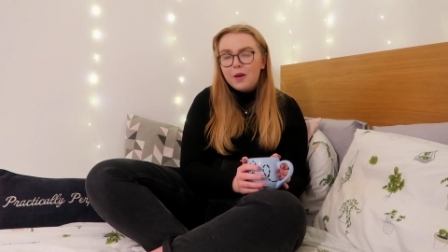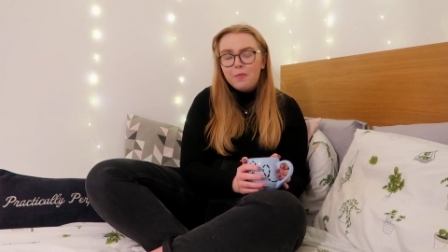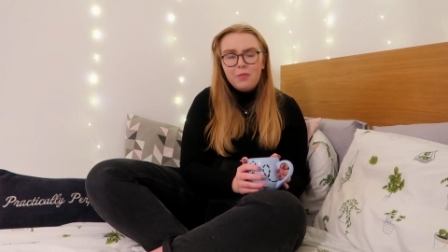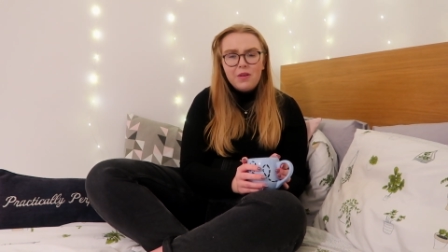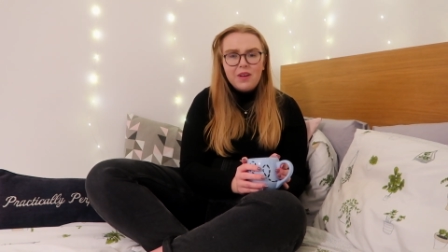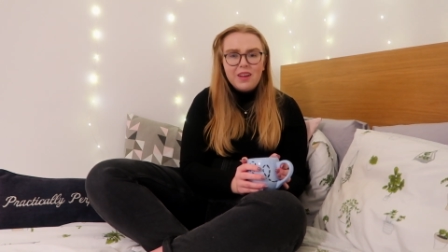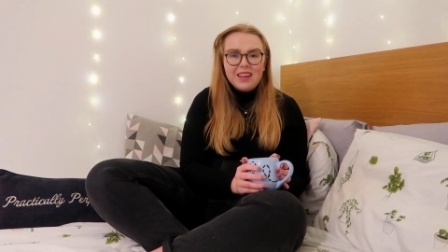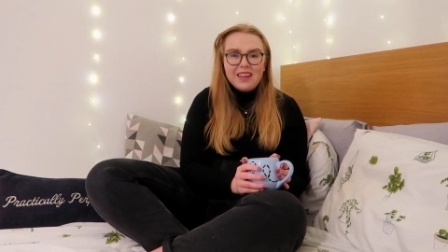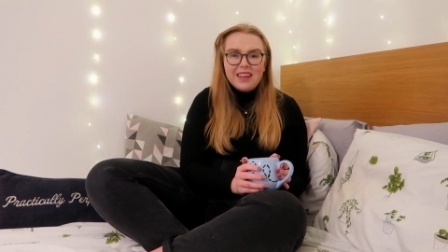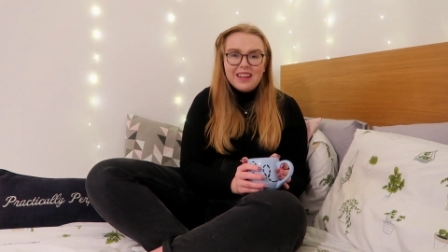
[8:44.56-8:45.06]

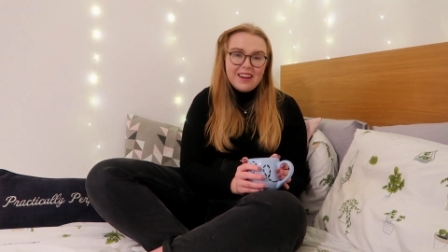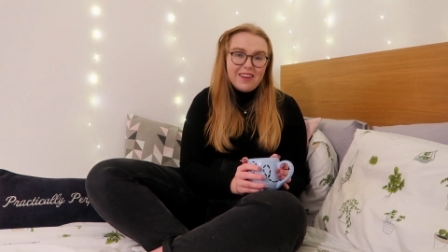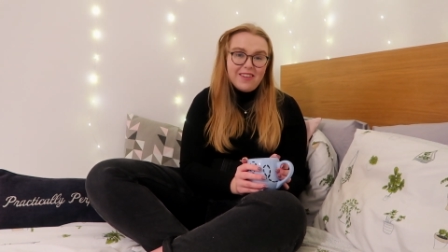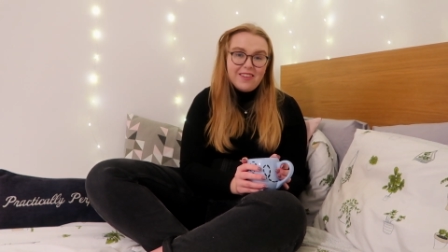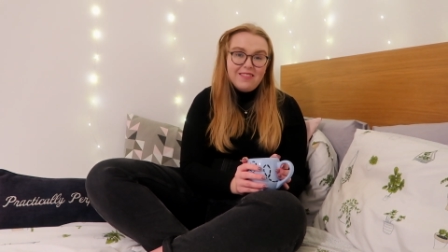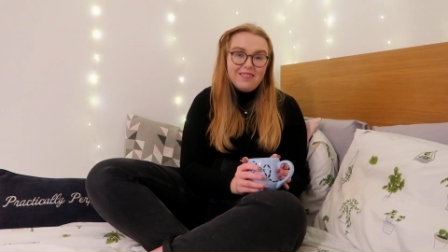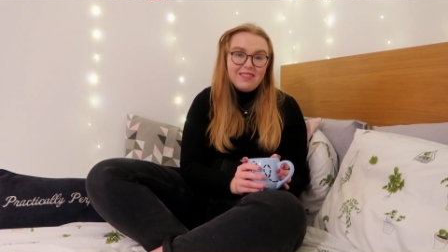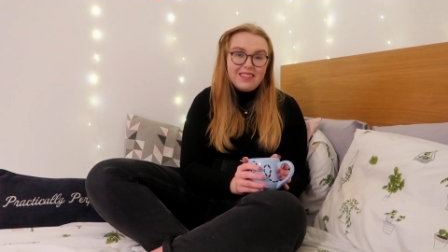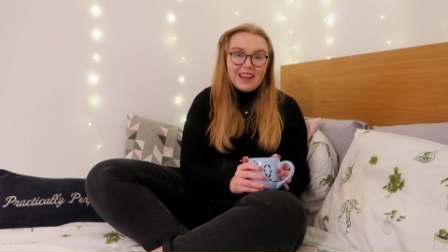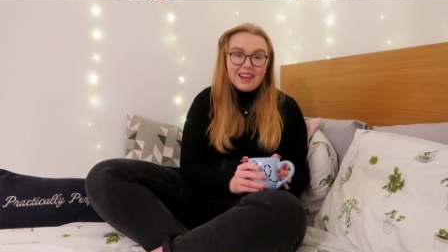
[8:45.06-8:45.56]
But you
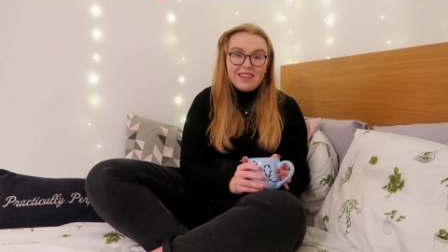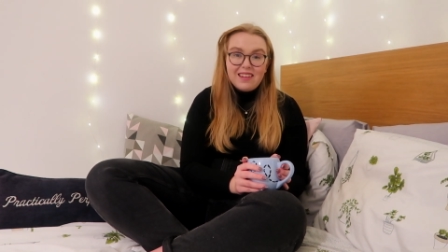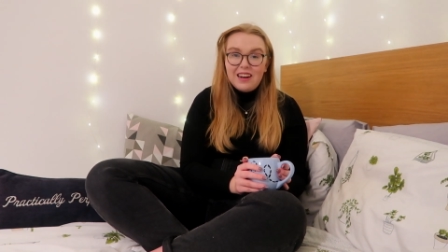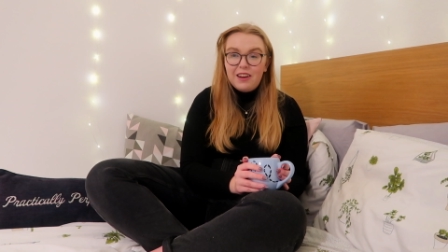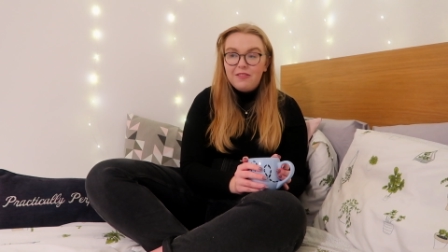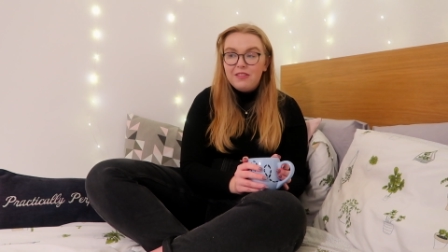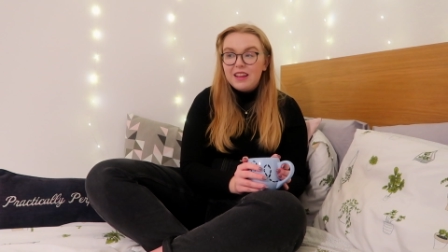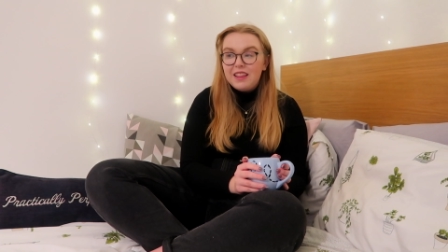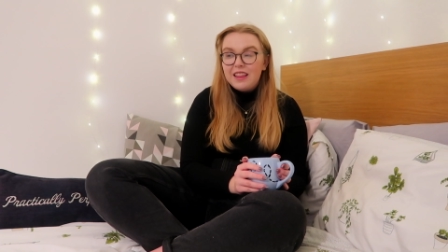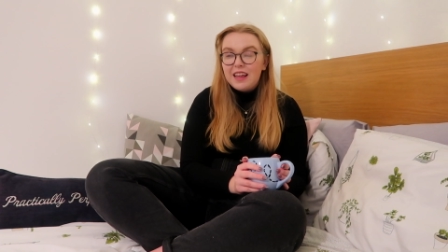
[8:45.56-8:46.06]
know, that's a
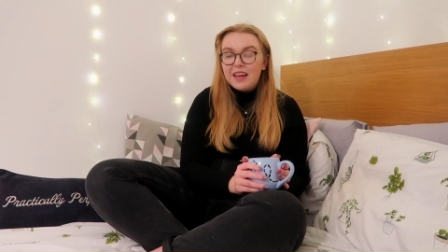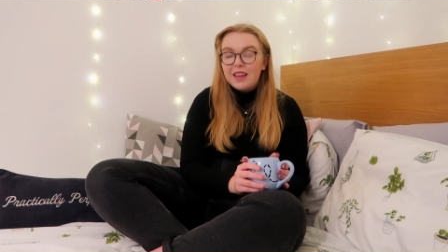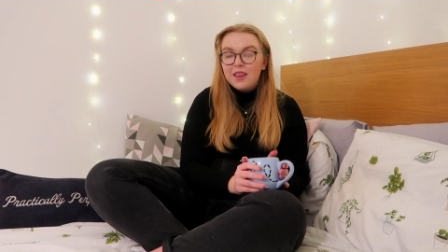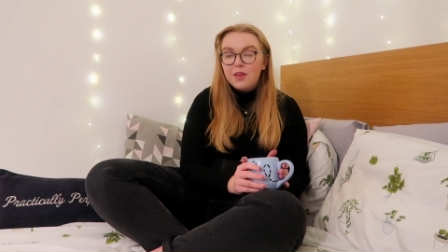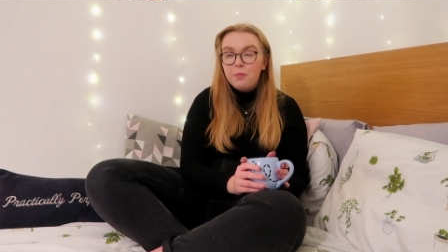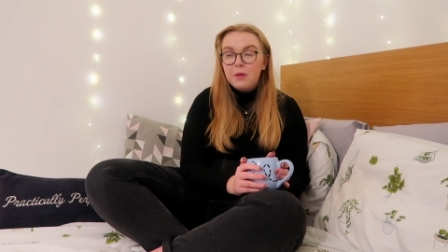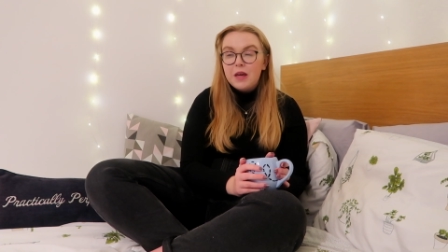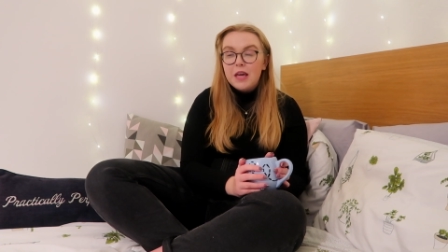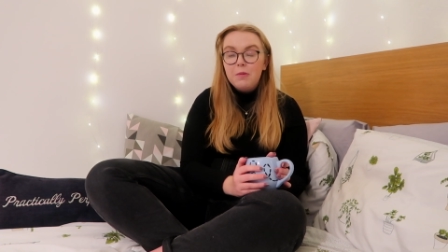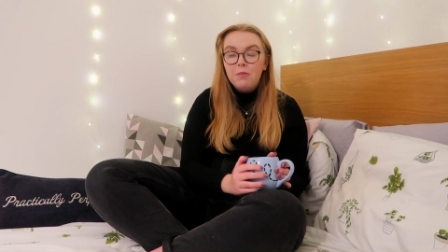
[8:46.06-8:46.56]
lovely thing. The
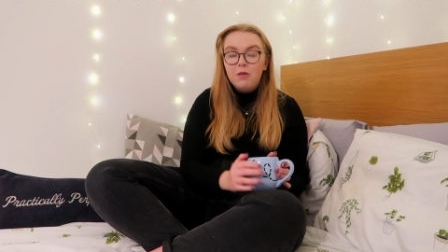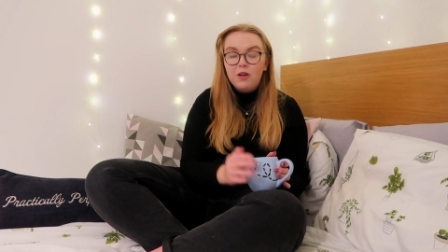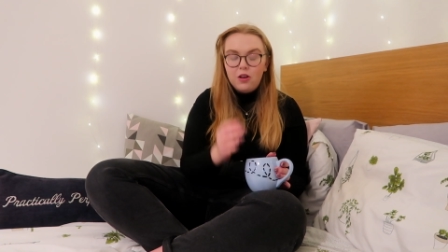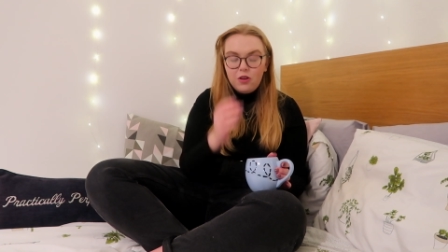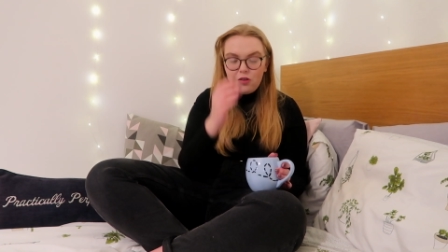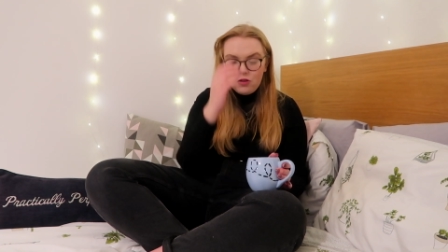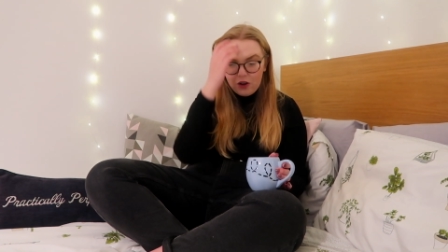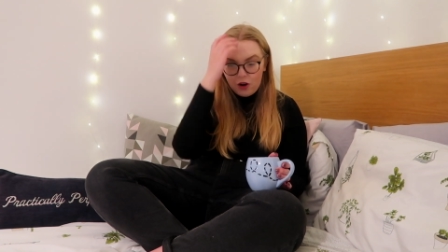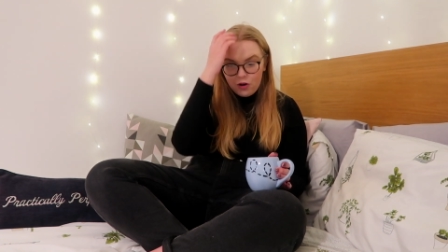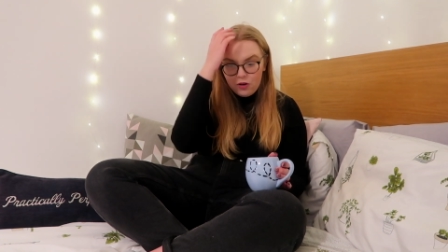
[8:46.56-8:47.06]
people are
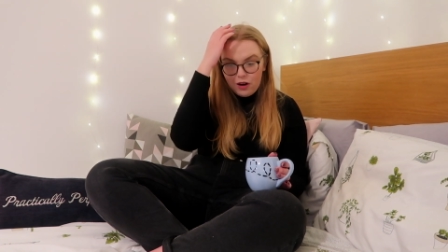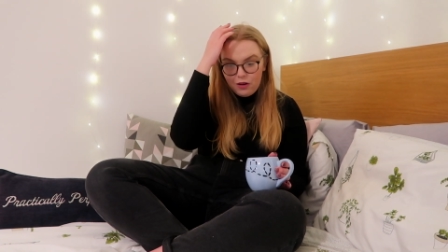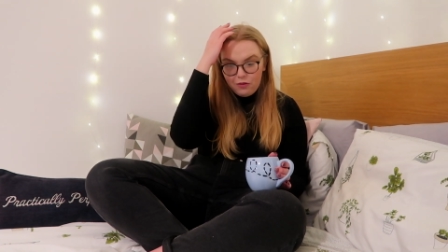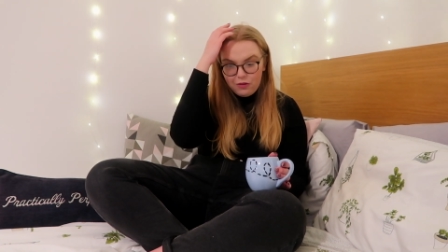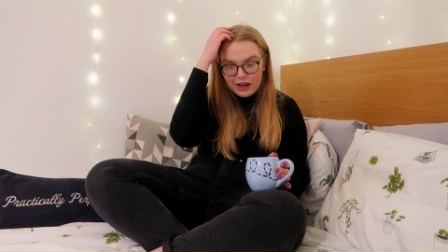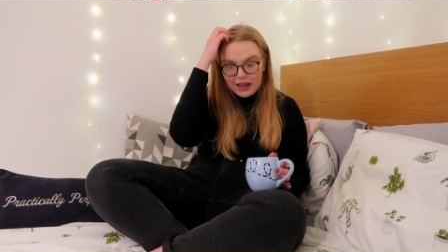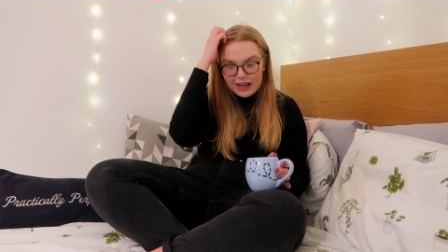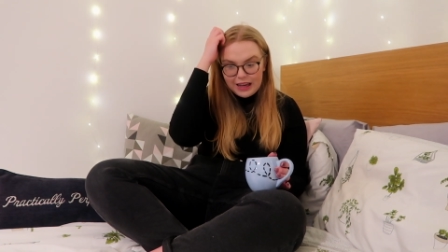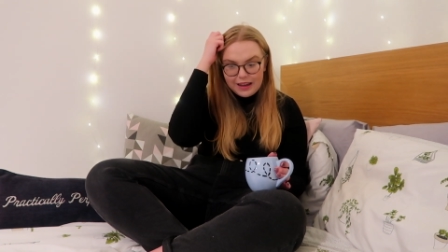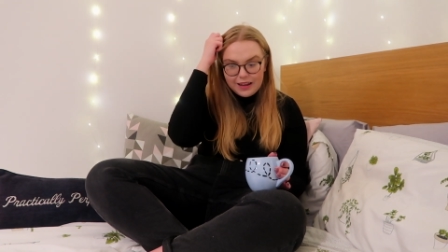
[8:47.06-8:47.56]
so
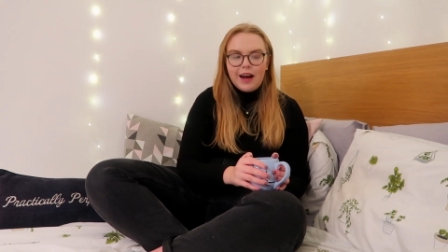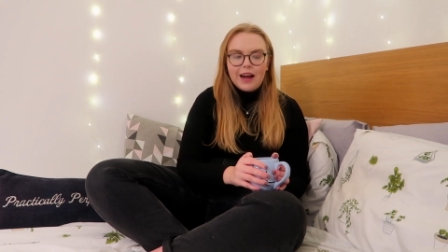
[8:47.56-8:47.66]
lovely.